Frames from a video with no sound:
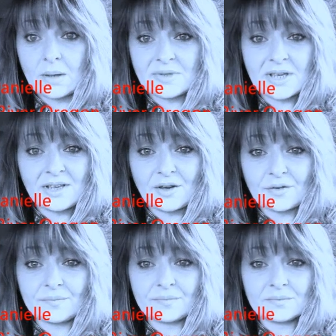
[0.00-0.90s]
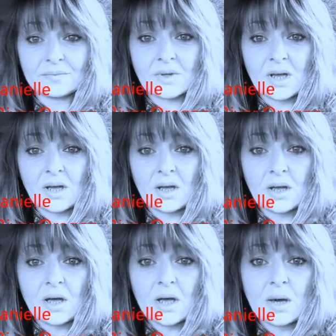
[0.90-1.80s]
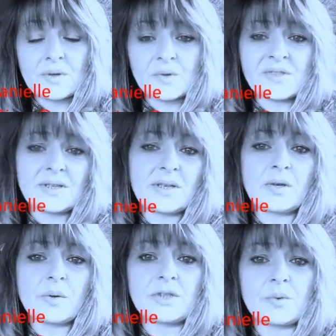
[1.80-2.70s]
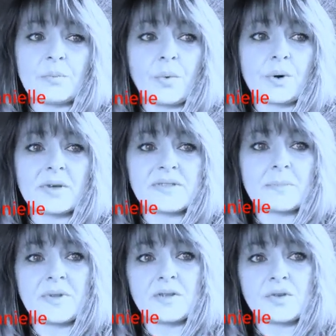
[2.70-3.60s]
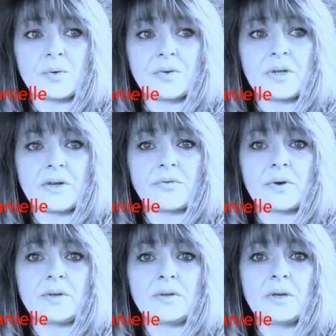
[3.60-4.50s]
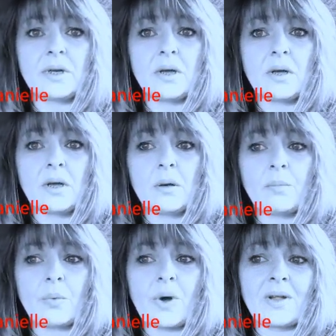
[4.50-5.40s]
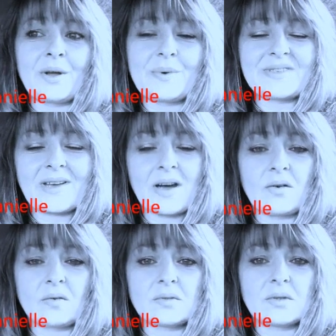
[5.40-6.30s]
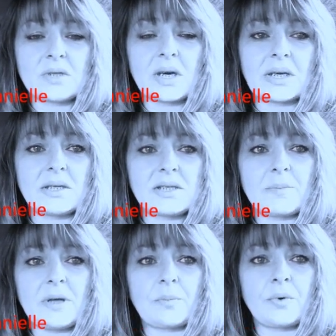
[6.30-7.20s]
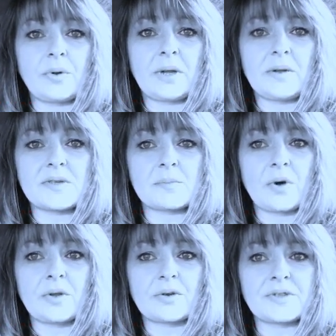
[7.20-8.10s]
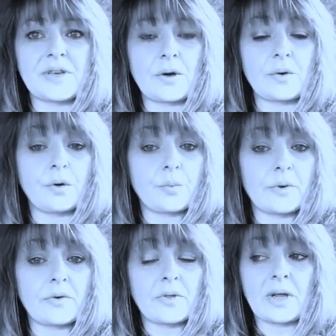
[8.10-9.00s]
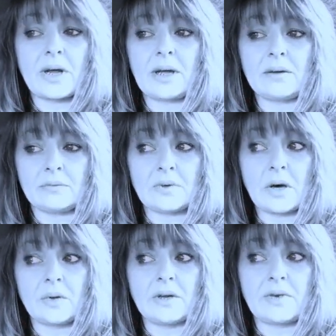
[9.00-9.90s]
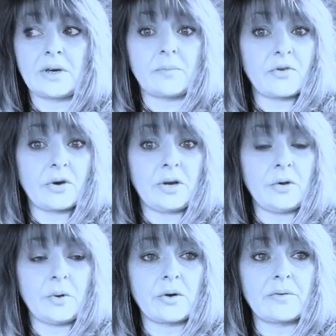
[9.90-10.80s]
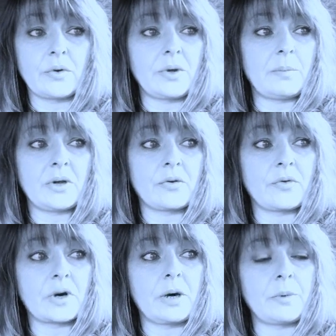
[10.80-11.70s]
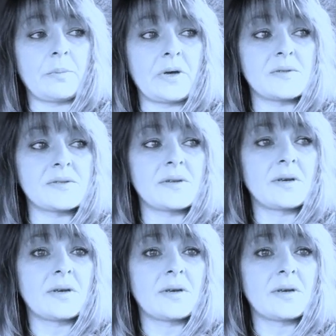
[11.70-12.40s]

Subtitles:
I'm Danielle. I was recently going to report on something totally different, but while I was out talking to people in this small little town, Hood River, that I now live in, I'm very new here, I've only been here for a couple months,